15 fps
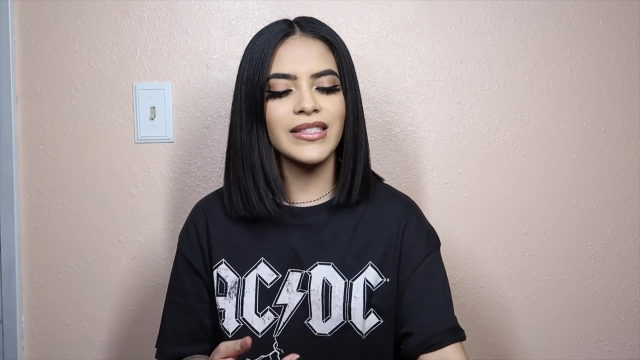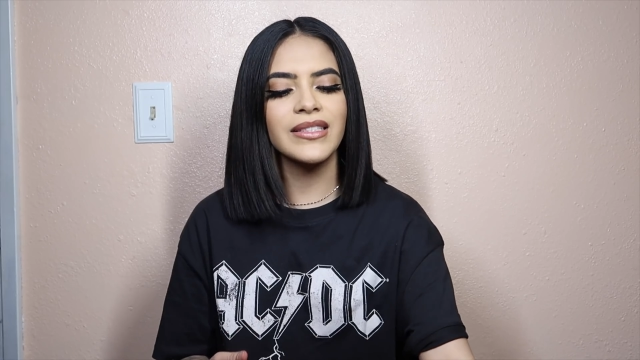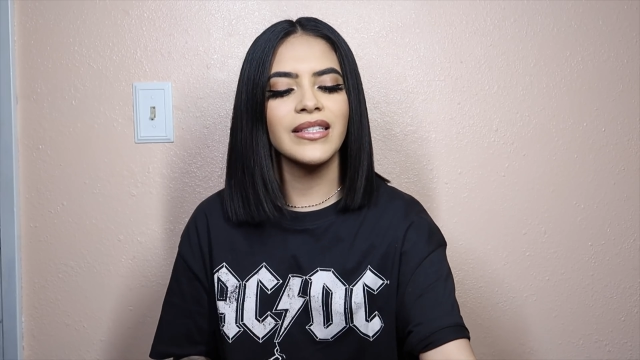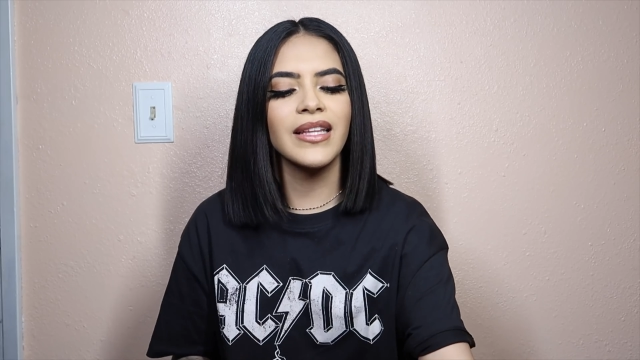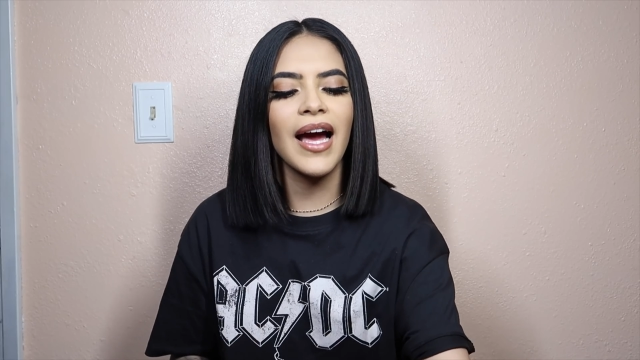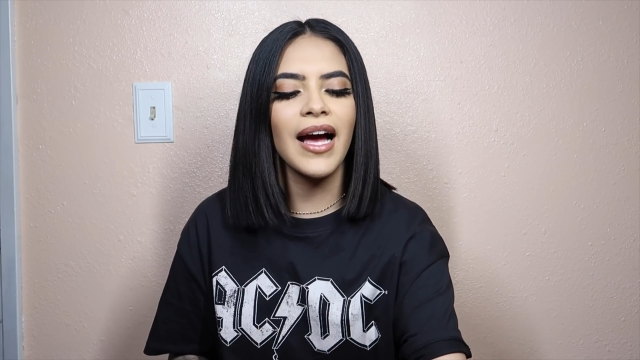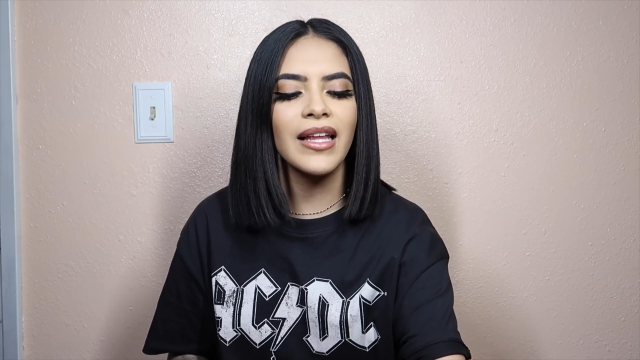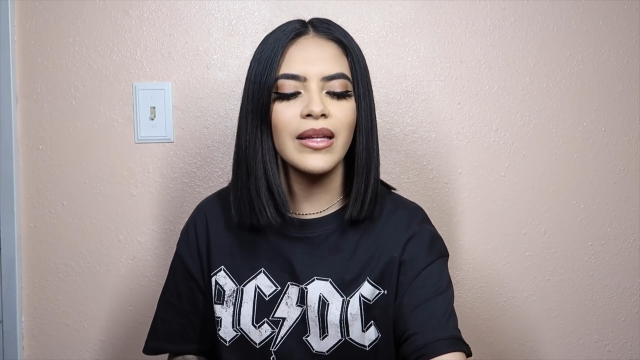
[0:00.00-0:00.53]

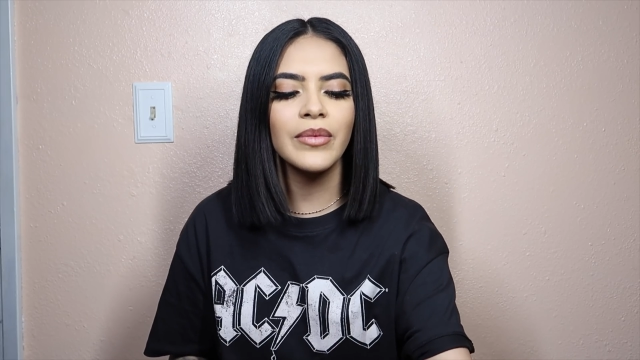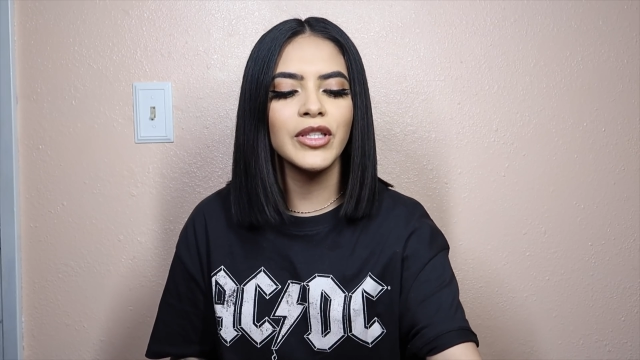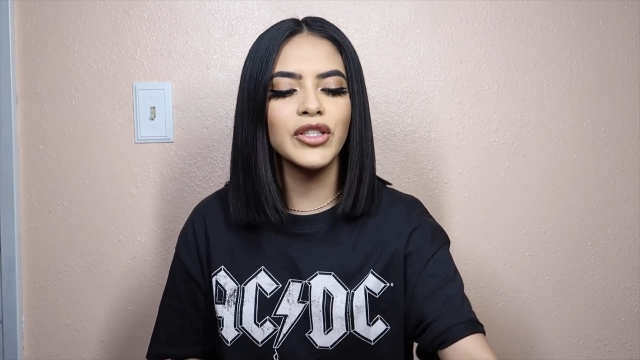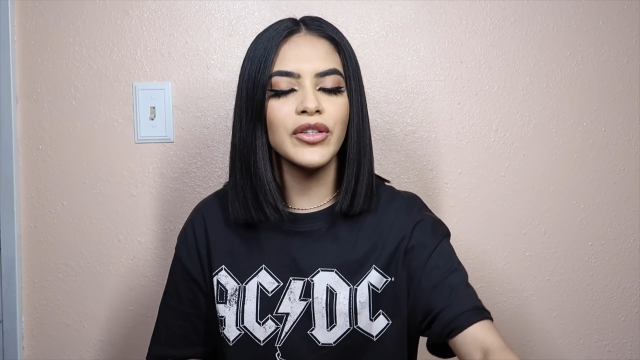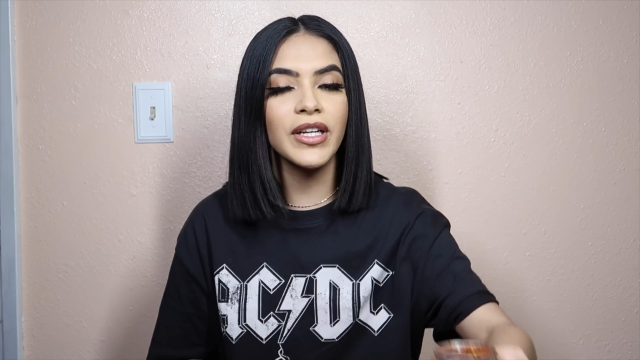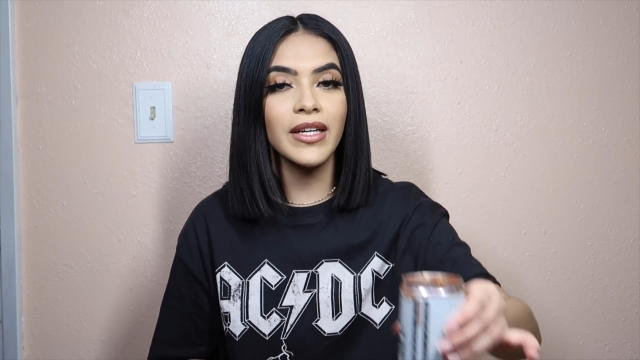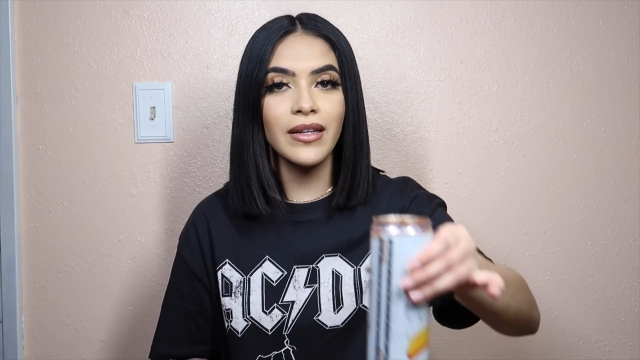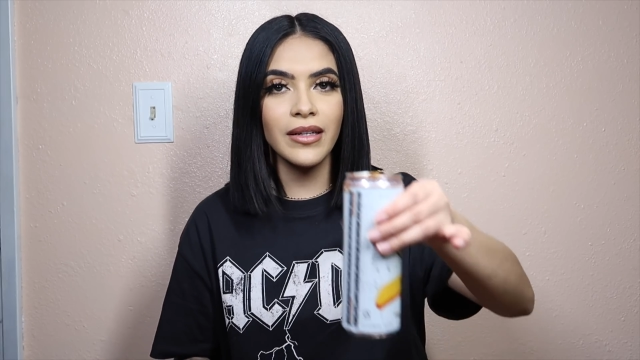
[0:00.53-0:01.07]
to that. Let me
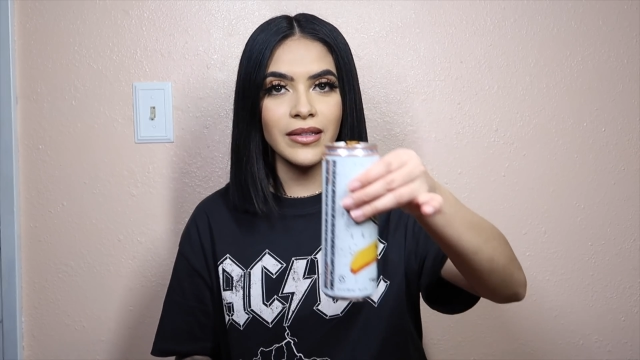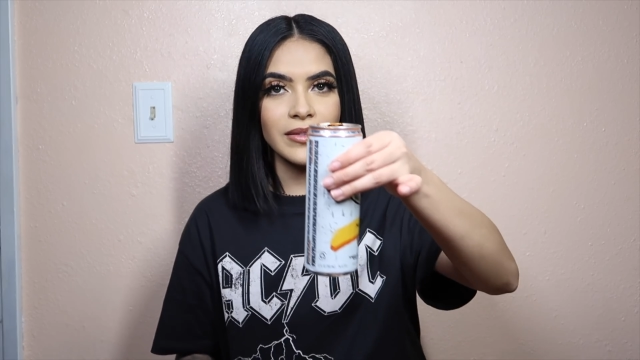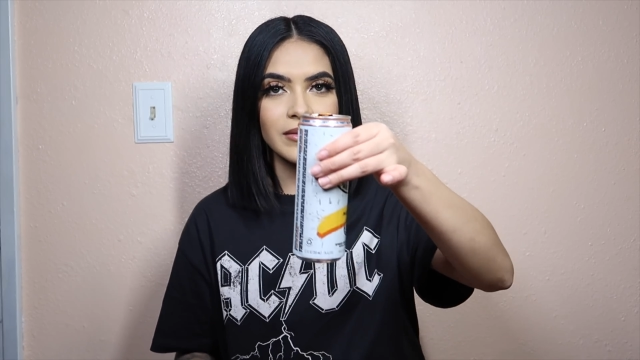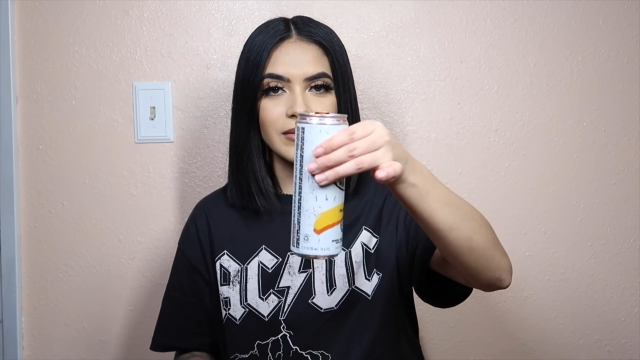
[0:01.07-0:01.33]
drink.